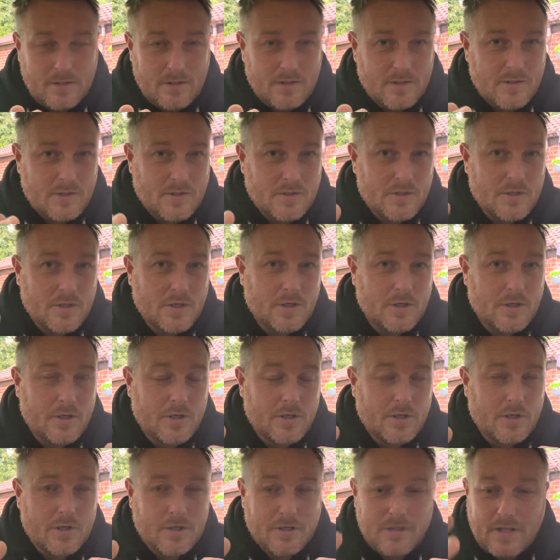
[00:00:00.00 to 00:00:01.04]

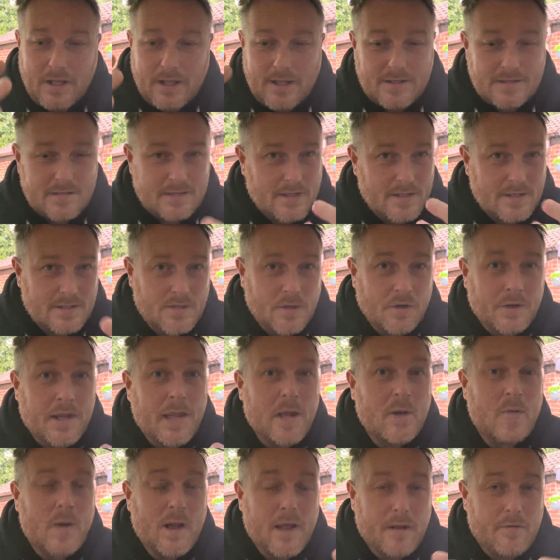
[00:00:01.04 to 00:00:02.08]
So it's gone
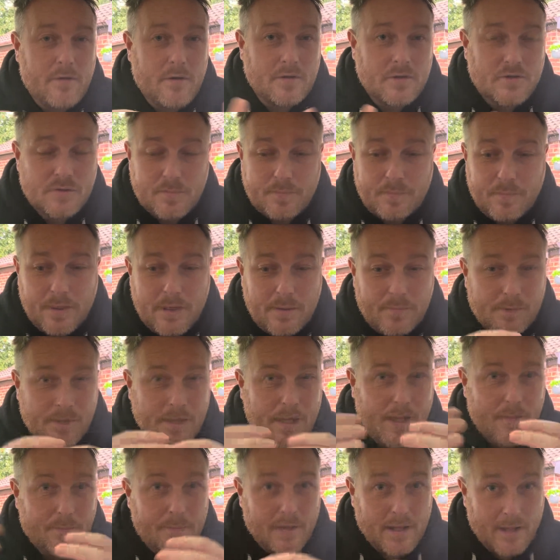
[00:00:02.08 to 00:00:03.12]
haywire, and some people
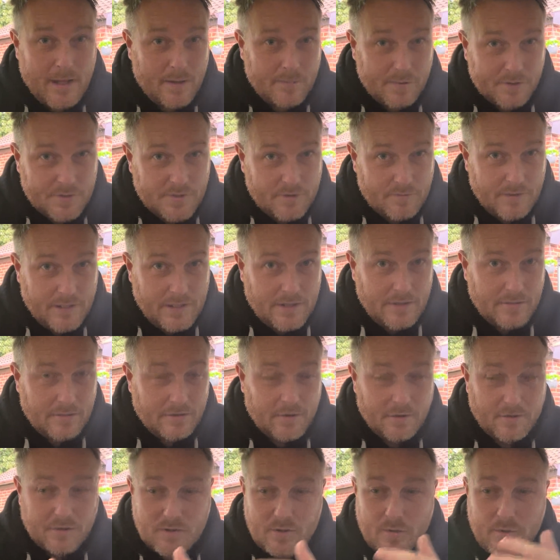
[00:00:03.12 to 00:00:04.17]
aren't able to read their
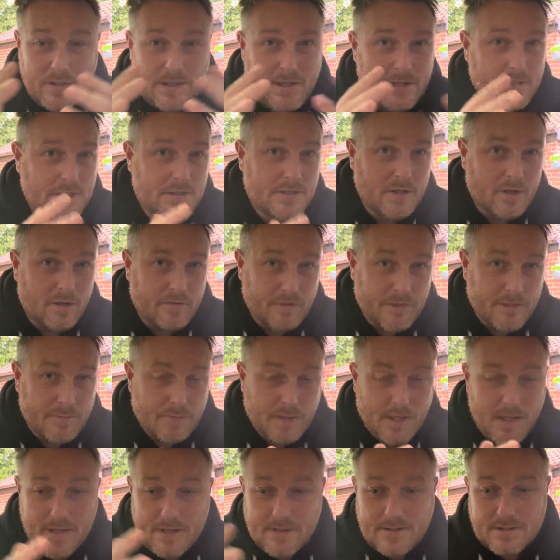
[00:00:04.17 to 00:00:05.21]
own tweets or
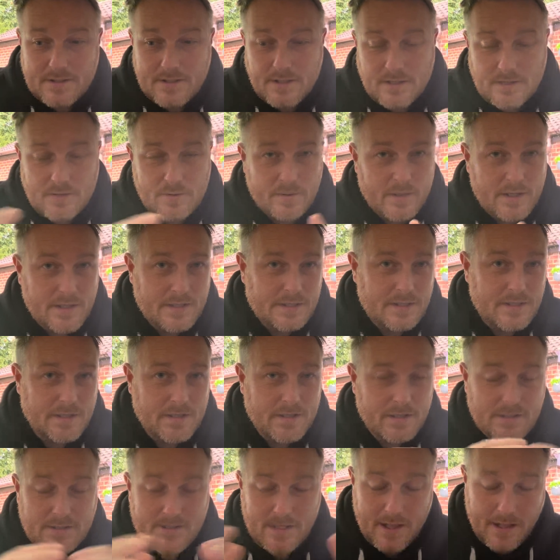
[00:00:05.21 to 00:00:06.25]
replies to their tweets and
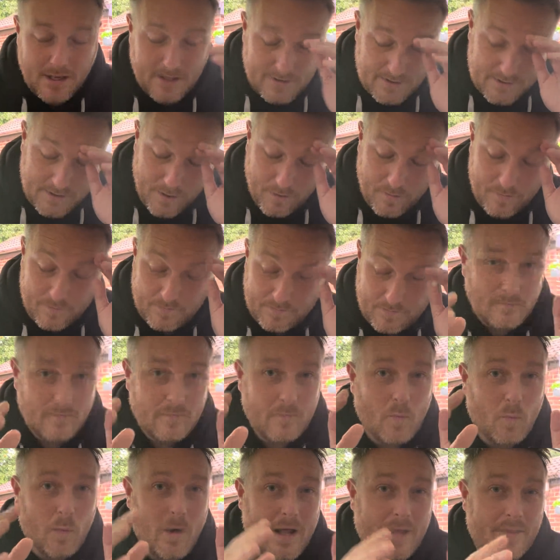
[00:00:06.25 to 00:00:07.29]
things like that. So
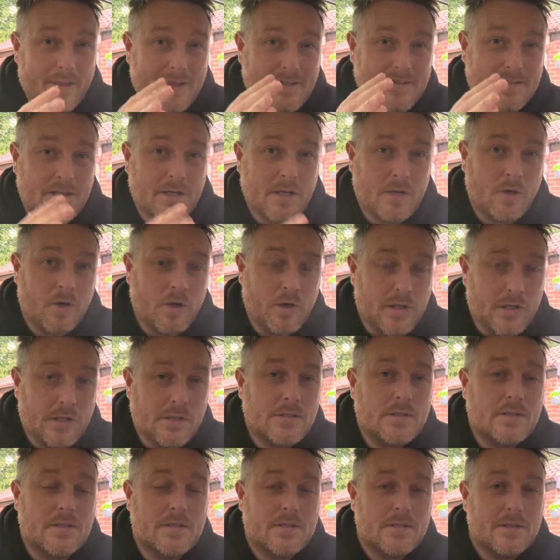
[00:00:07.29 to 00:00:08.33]
while that's an
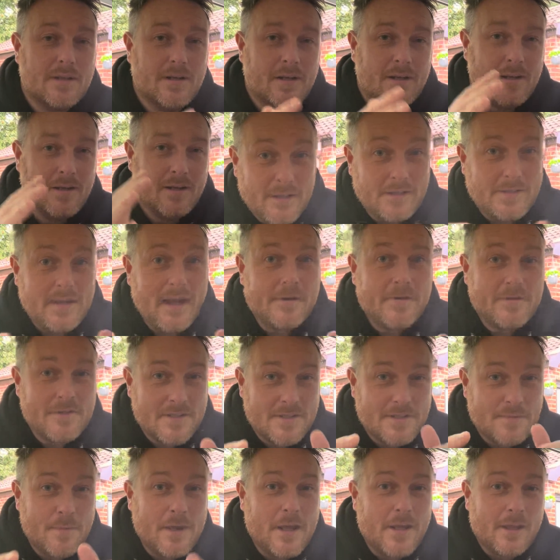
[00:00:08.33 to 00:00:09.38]
annoyance, Darren
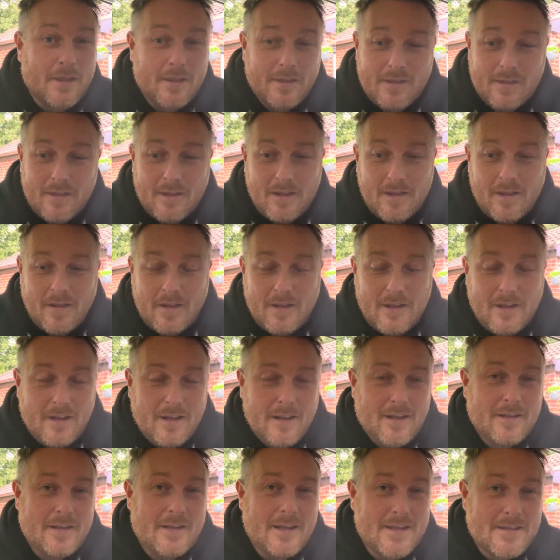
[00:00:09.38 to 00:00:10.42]
Smith
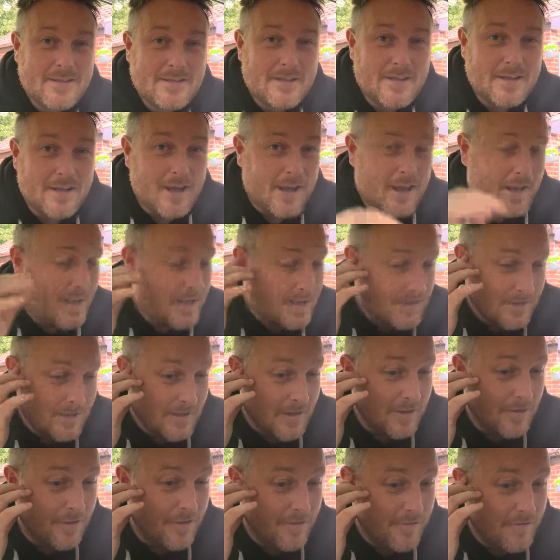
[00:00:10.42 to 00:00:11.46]
yesterday
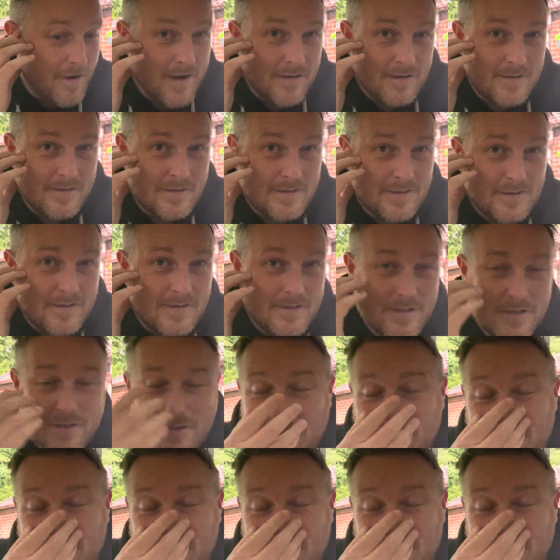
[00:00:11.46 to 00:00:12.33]
had not